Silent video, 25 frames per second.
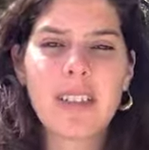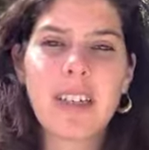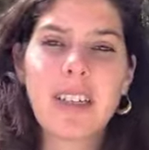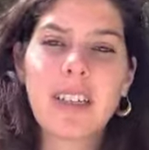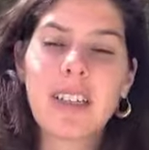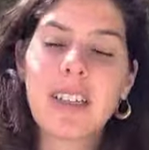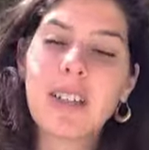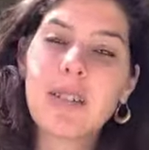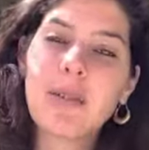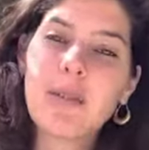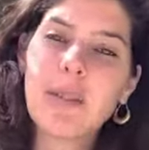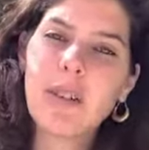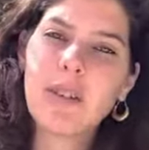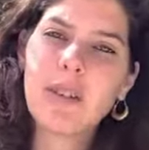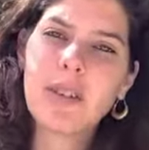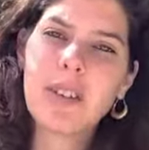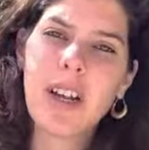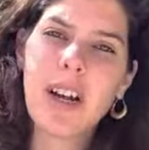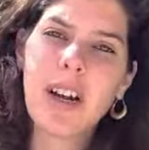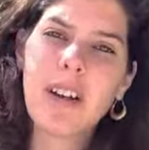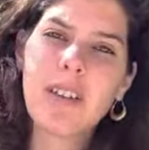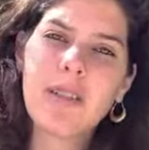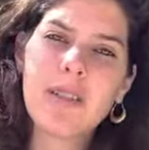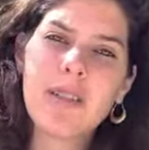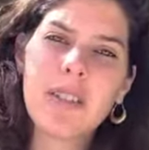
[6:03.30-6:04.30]
it, and he wrote
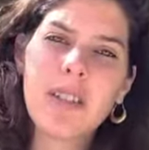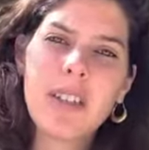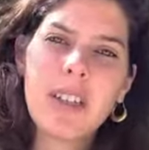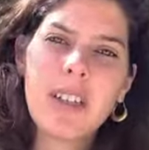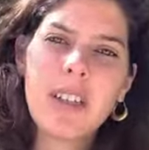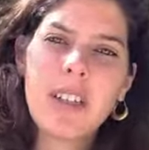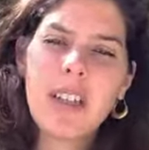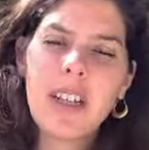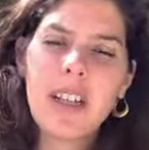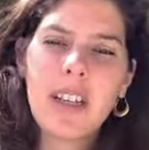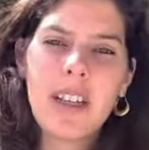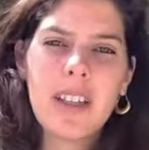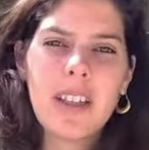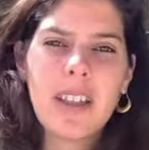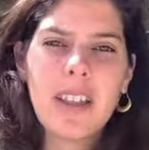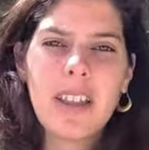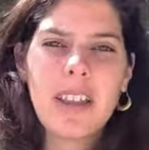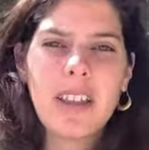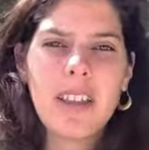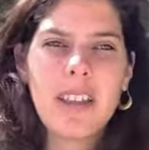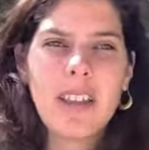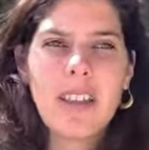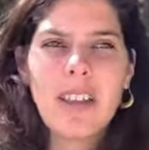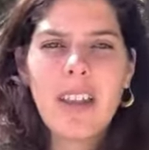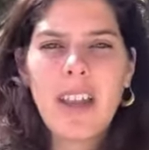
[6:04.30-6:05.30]
down
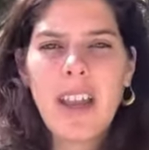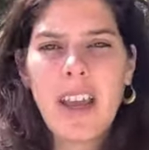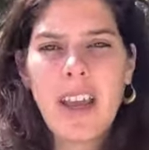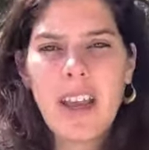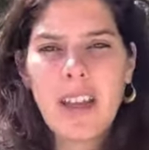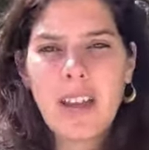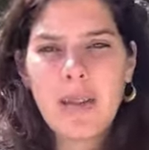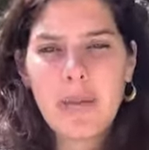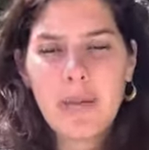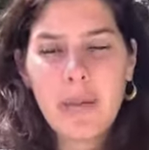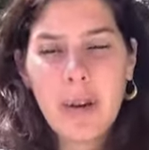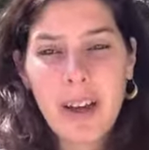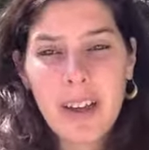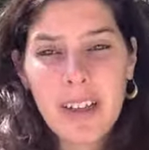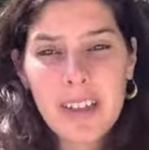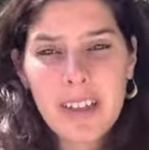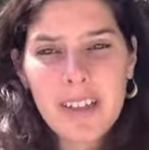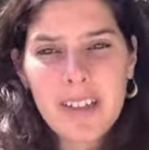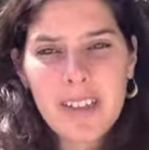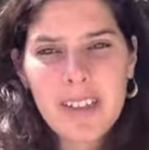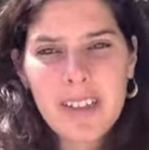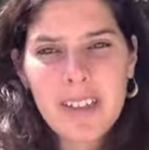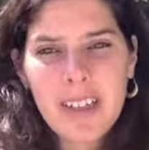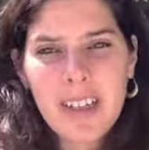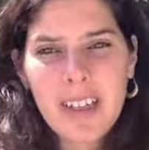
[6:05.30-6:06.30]
8
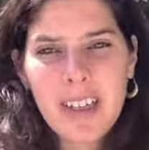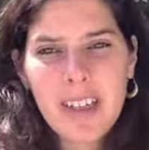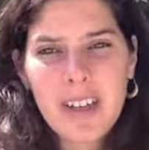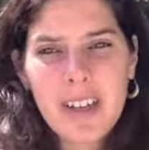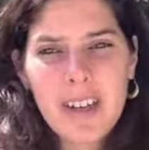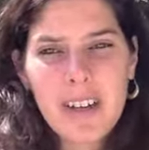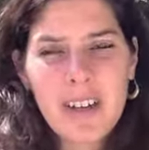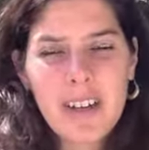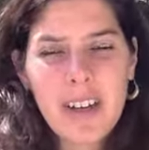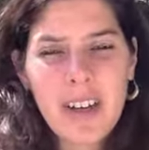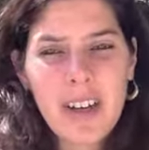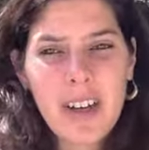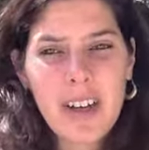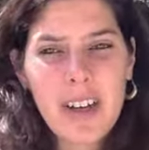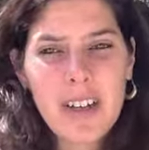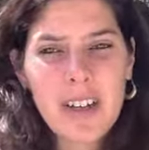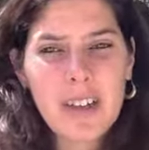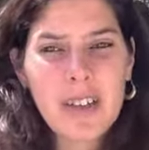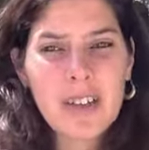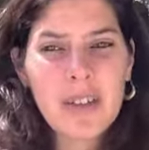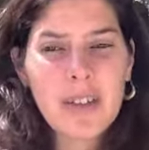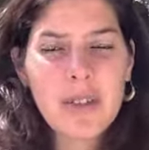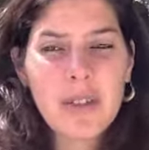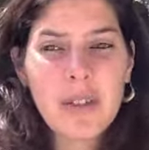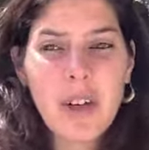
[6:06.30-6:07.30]
paths
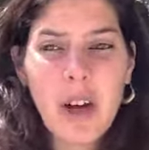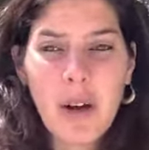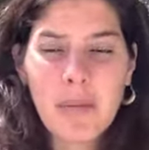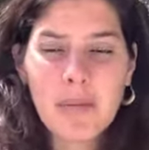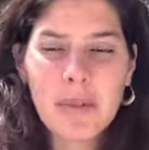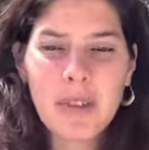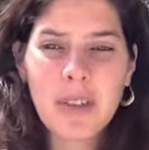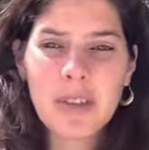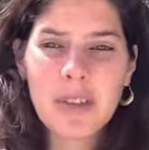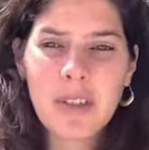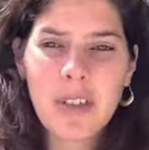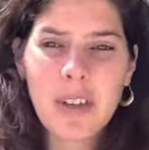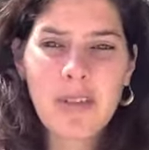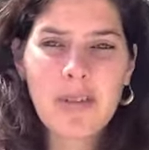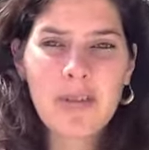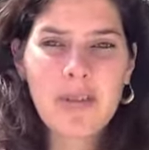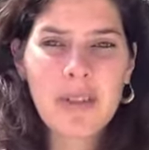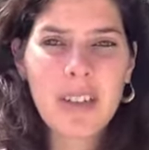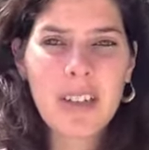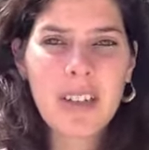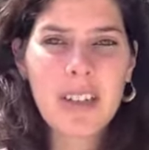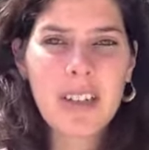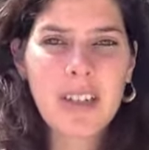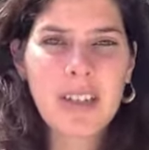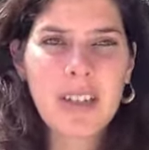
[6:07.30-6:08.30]
to come to
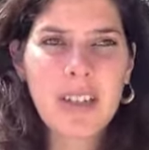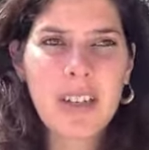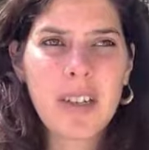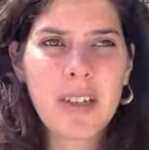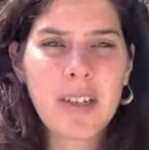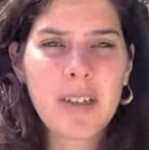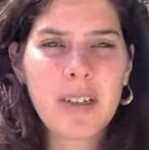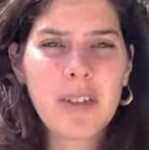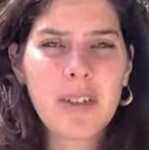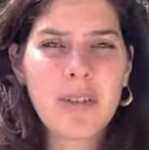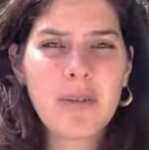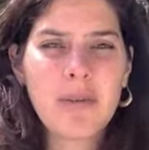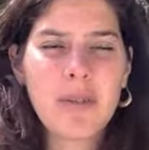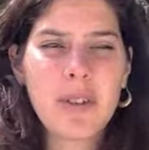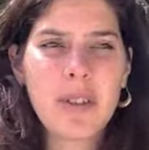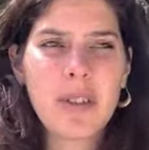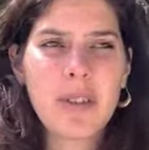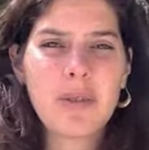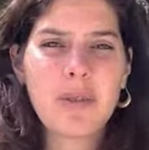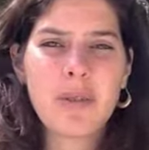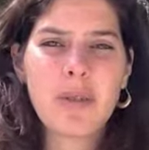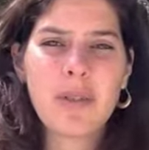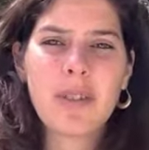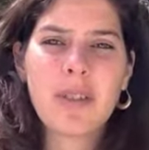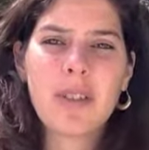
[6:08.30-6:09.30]
self-realization,
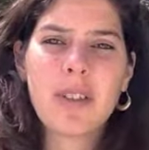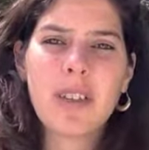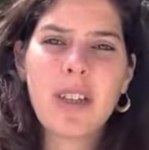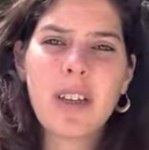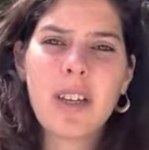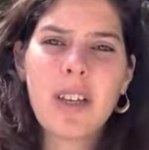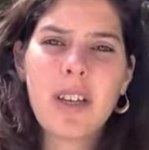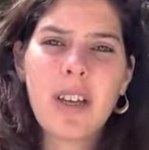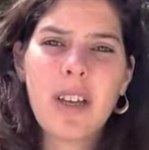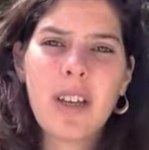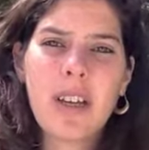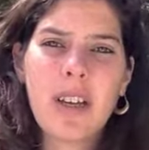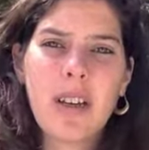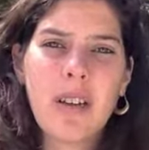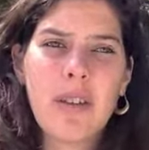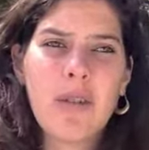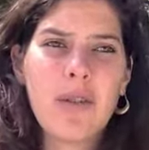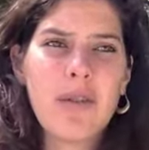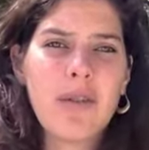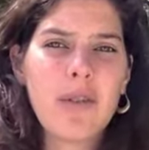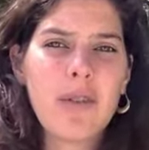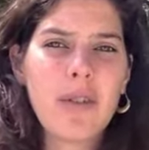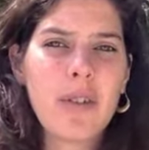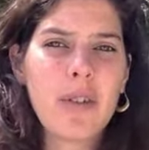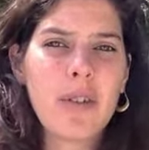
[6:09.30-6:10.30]
which would
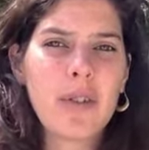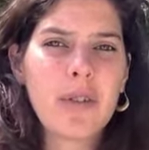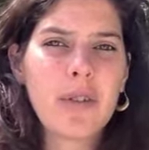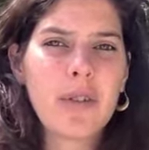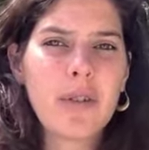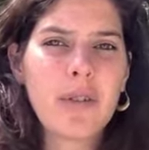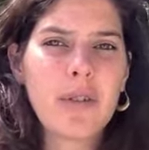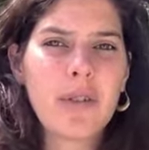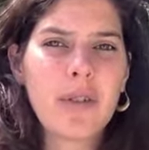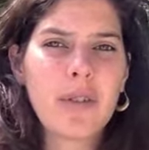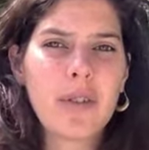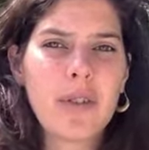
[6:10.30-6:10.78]
involve